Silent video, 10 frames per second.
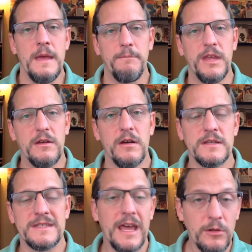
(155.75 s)

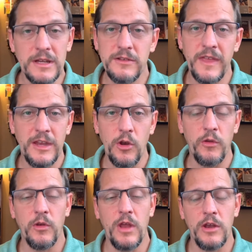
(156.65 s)
because not only do they
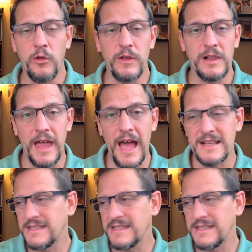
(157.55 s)
not know the class,